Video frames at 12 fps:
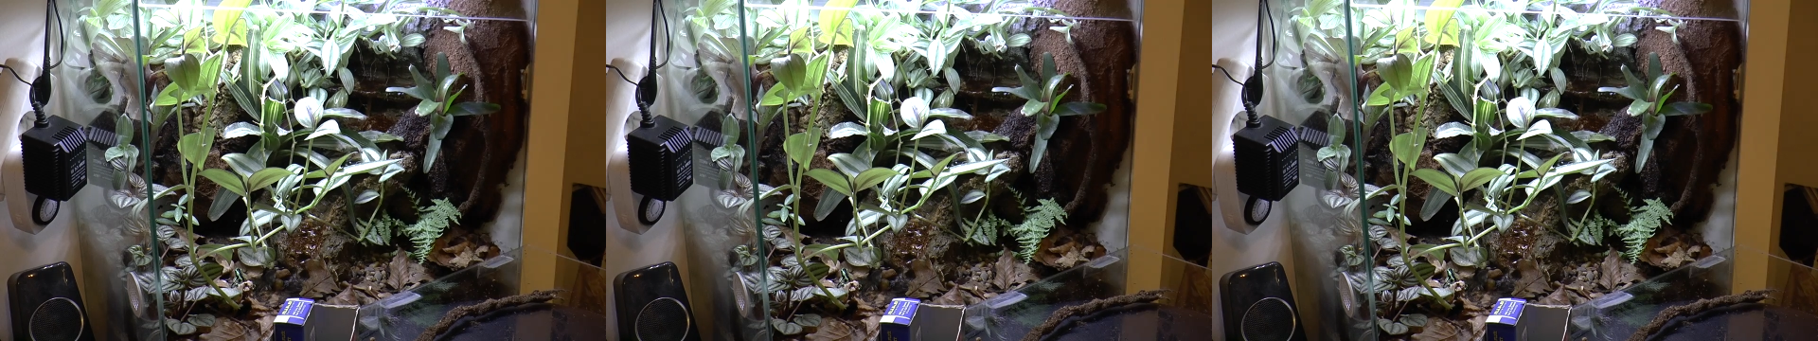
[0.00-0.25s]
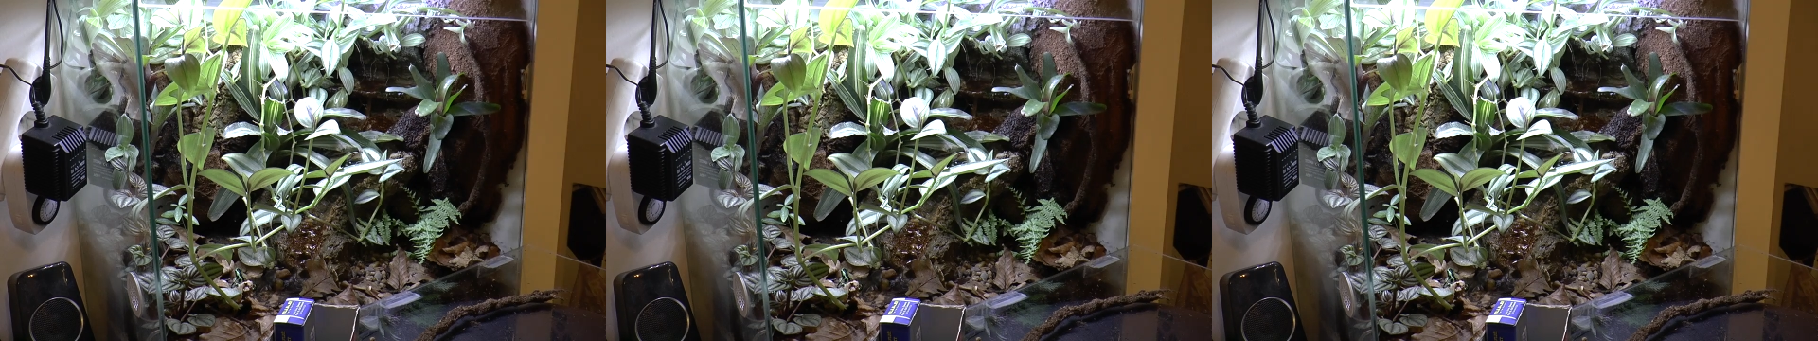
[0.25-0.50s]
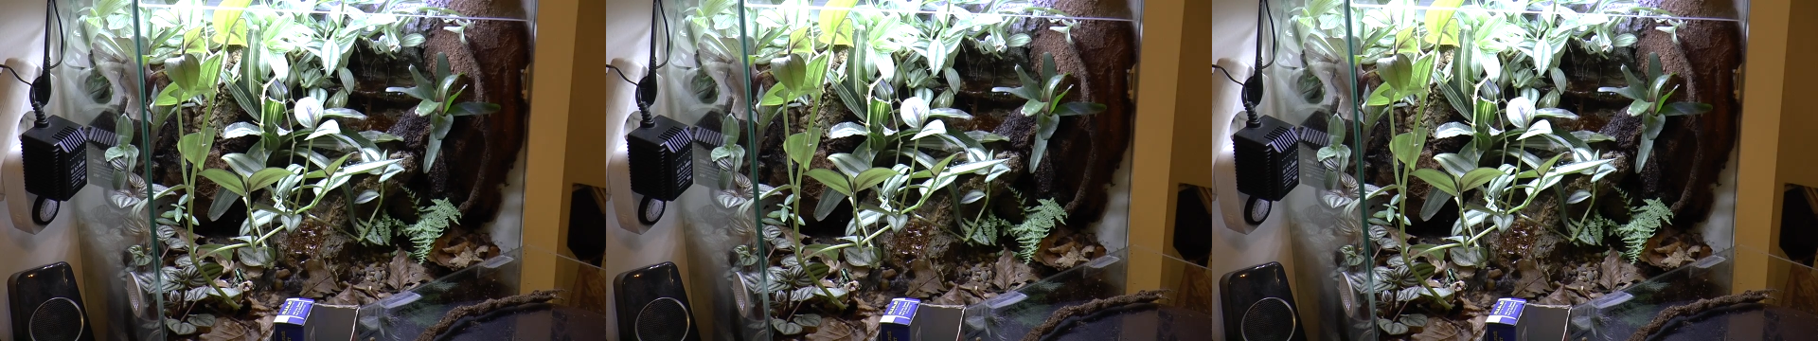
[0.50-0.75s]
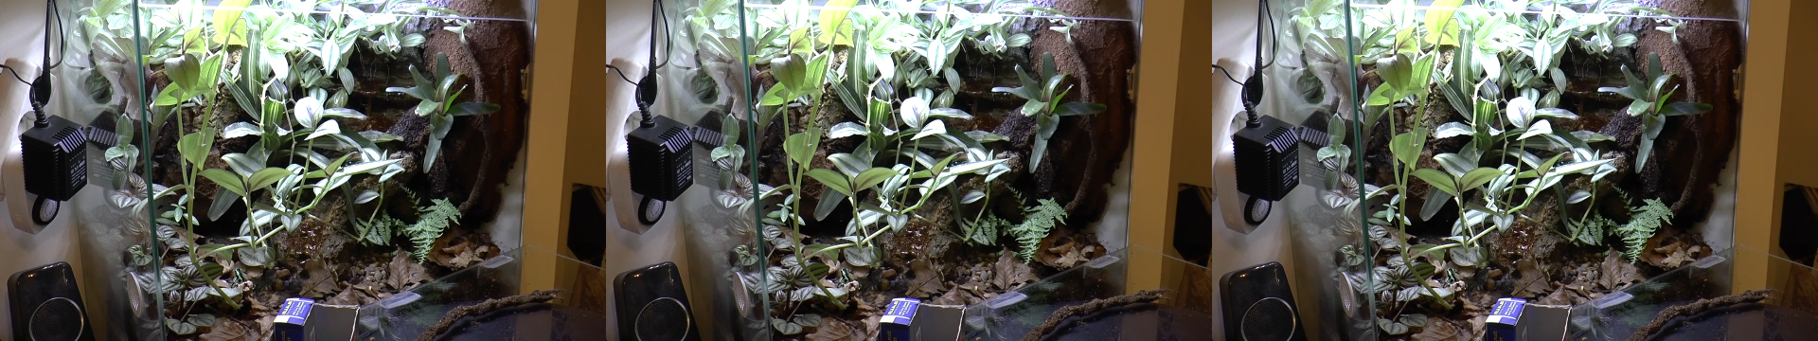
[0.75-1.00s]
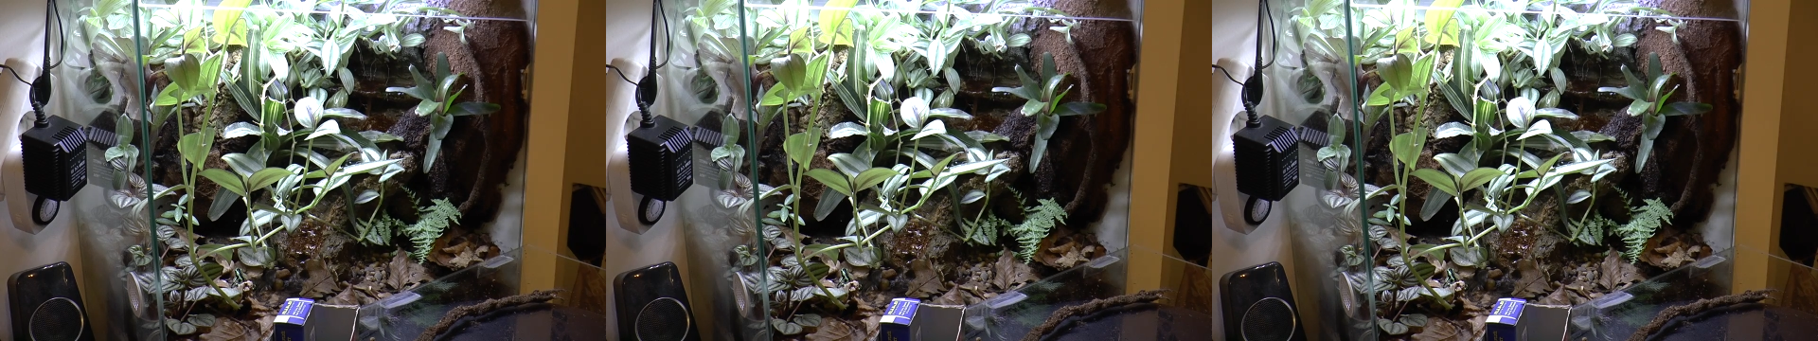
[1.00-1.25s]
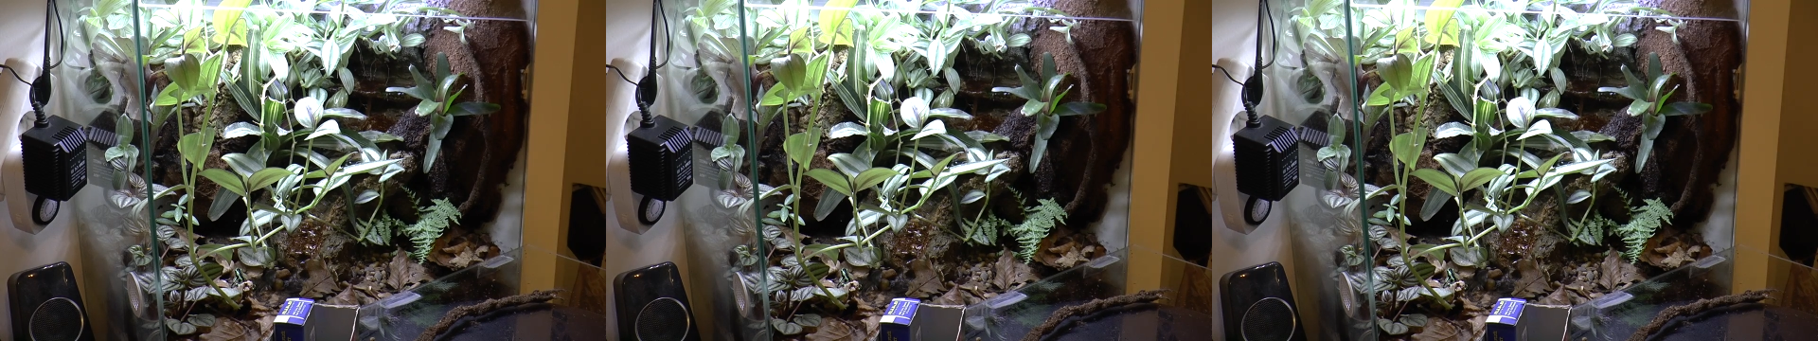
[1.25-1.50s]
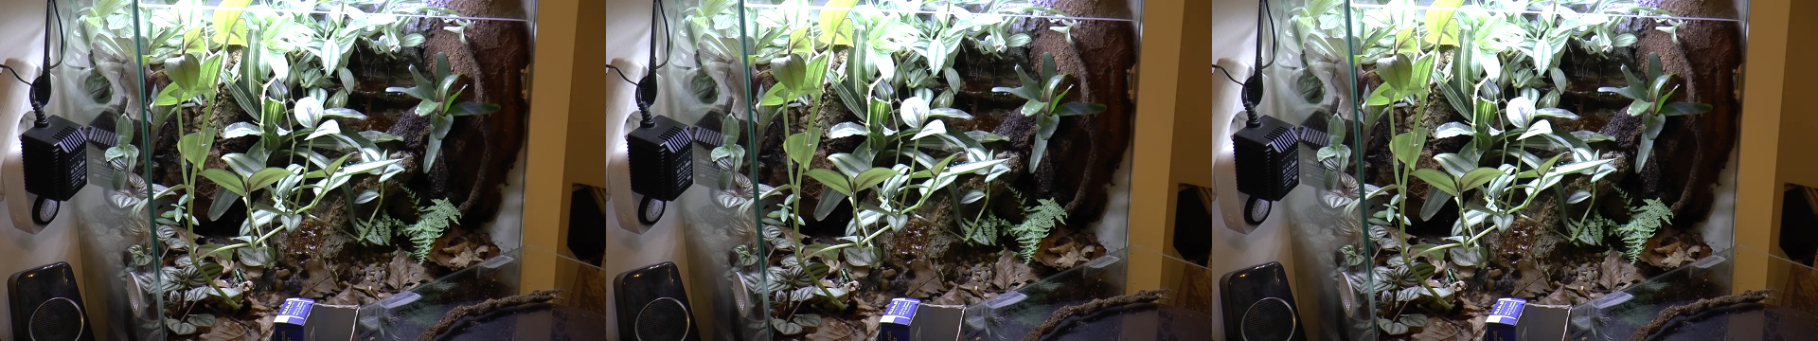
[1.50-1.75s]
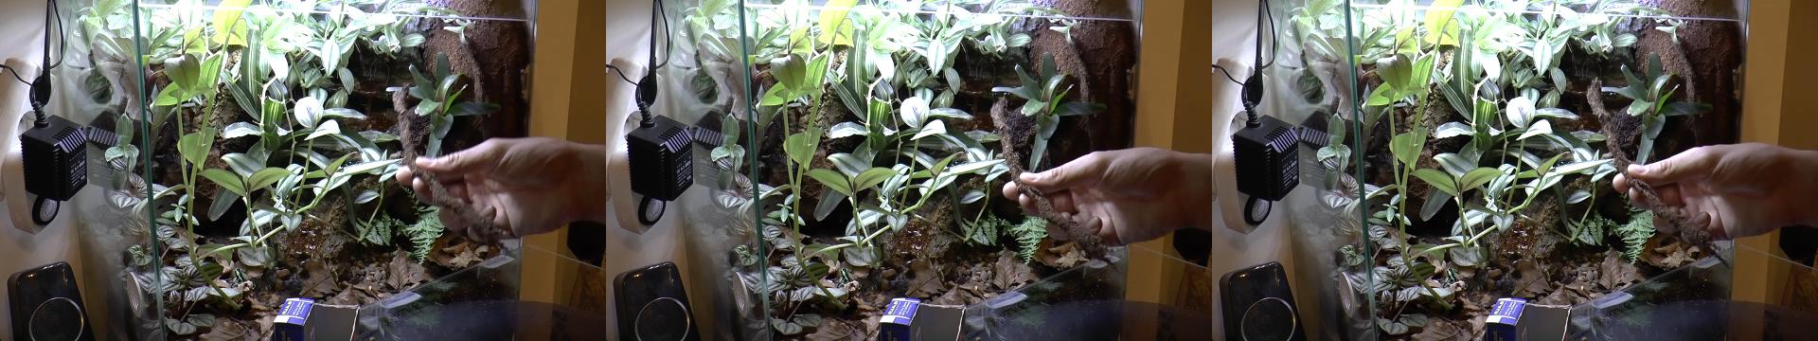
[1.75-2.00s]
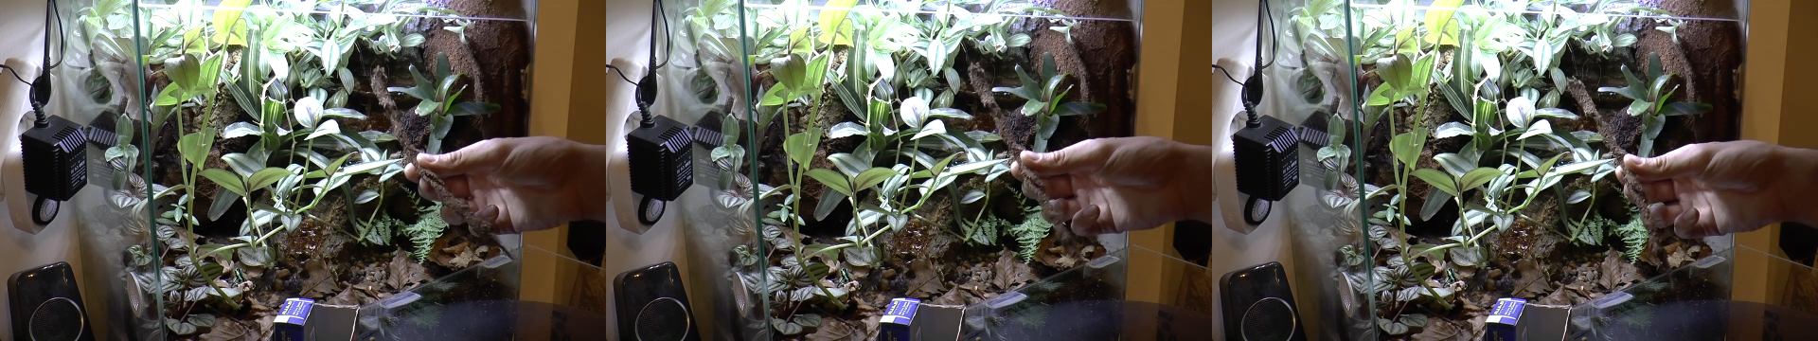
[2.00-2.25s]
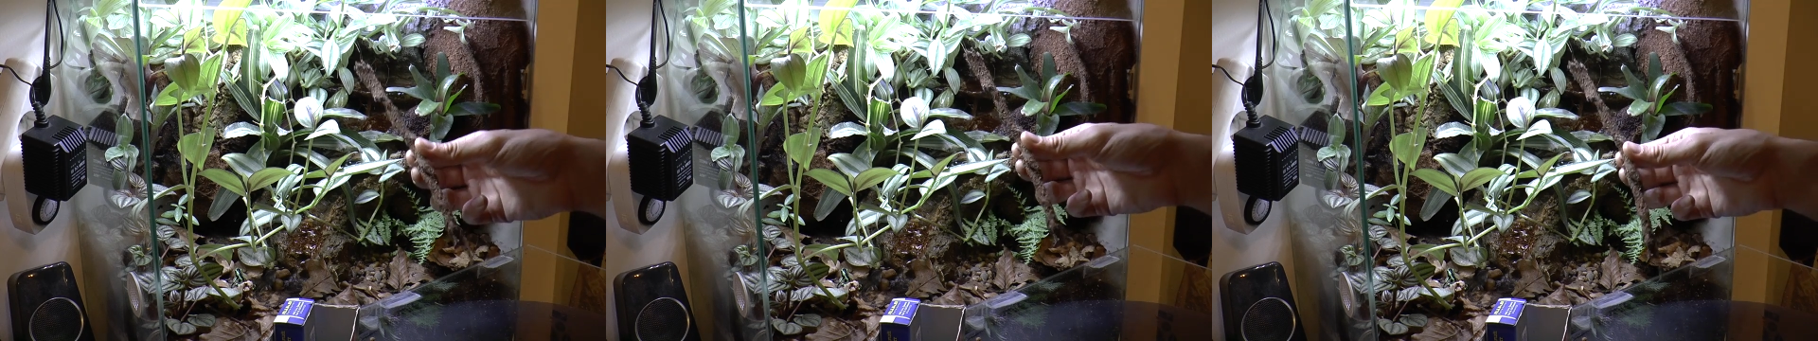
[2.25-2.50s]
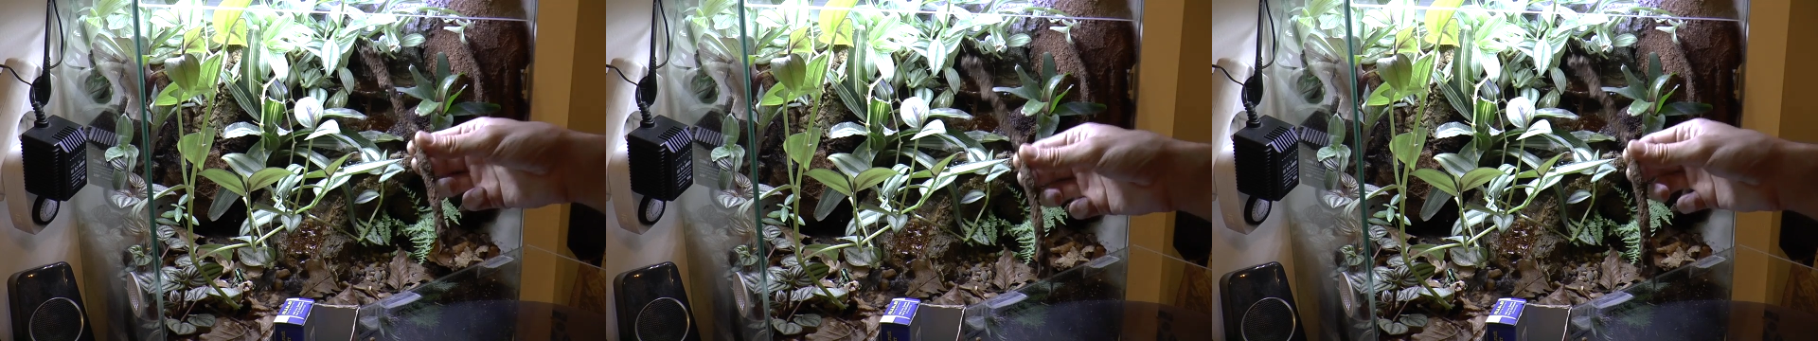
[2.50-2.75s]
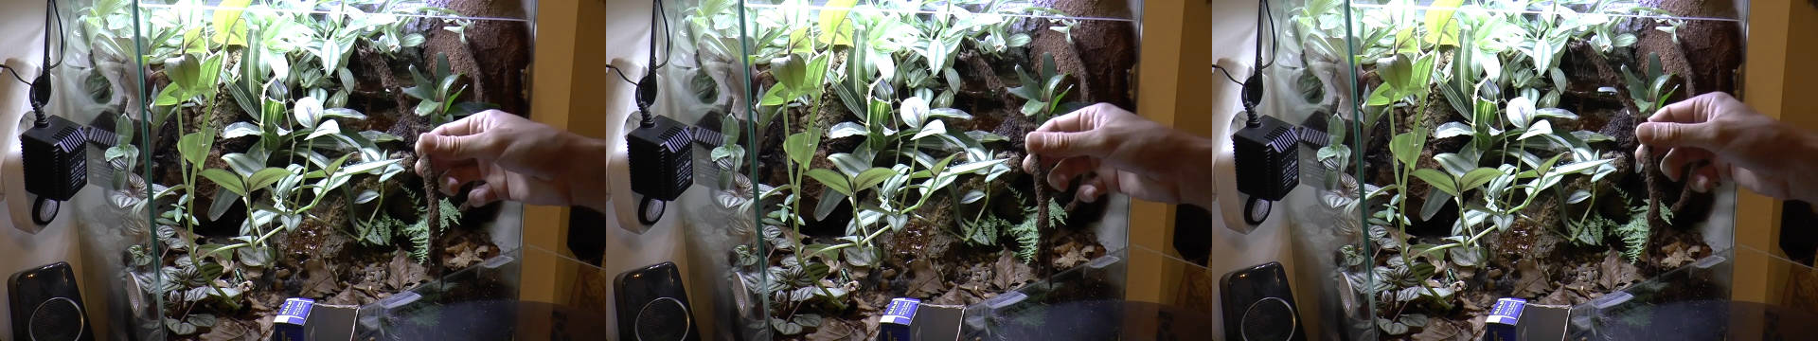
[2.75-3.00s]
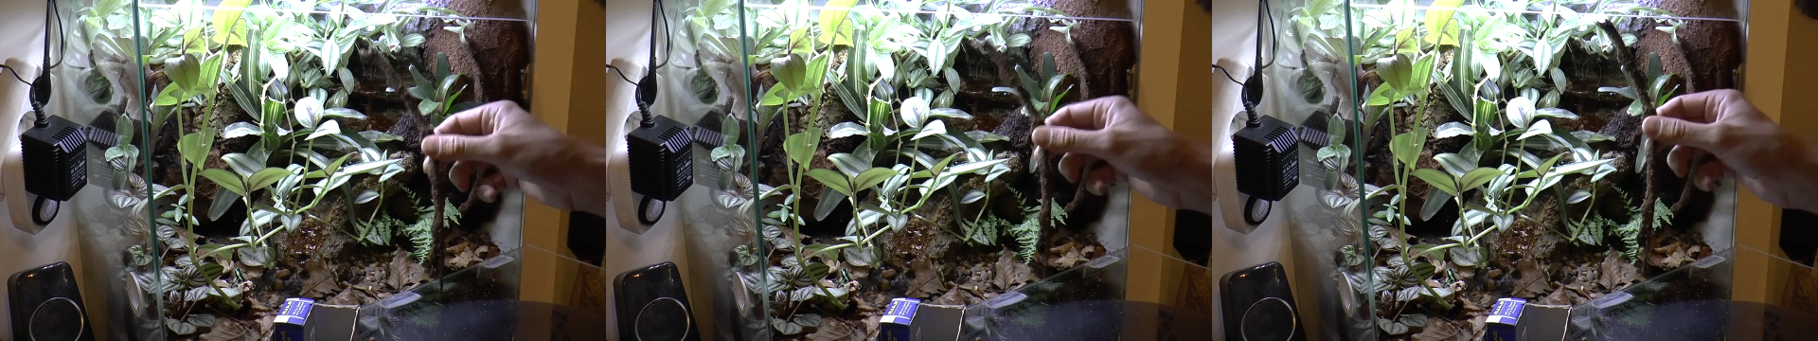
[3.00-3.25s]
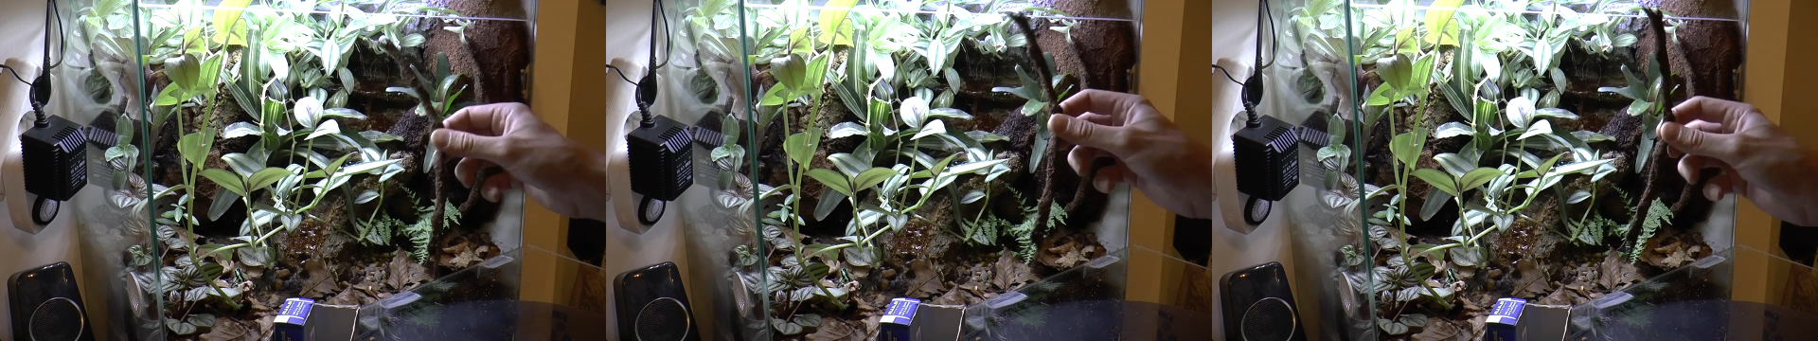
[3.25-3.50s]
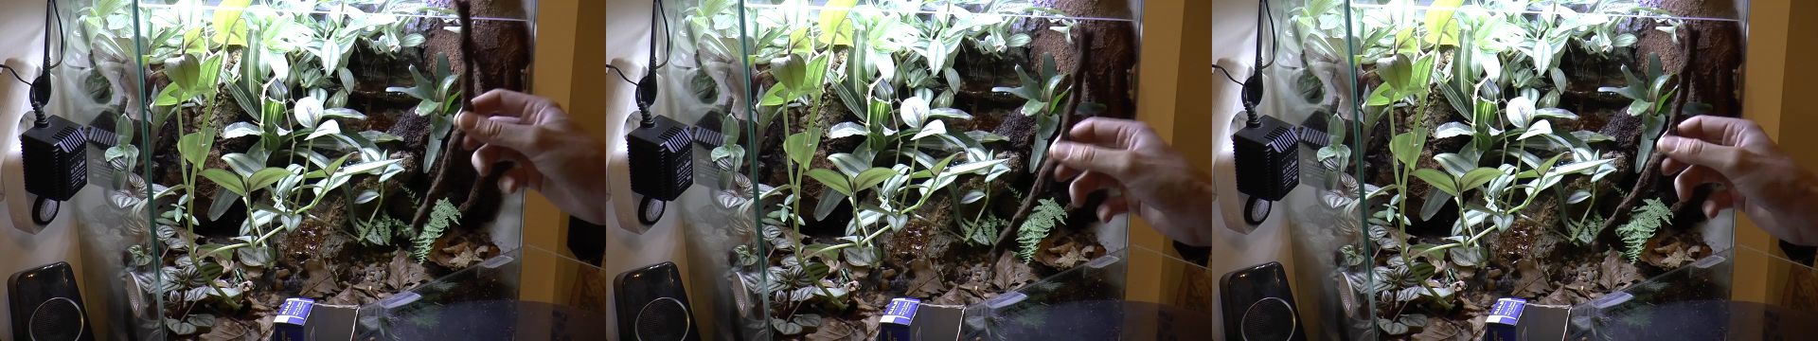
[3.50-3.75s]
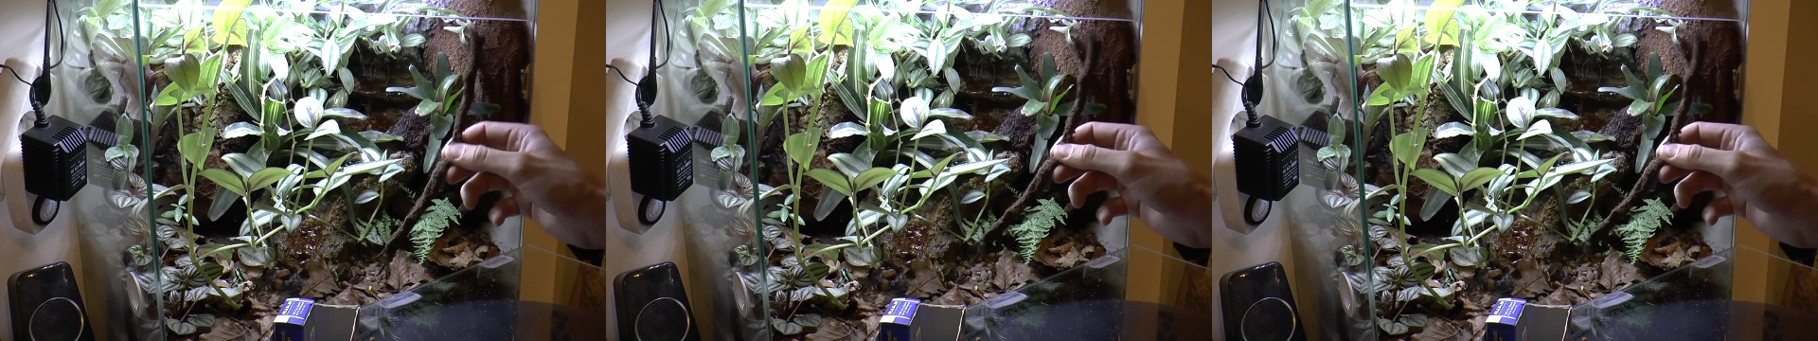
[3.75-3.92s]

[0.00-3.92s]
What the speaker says: [unreadable: no face in view]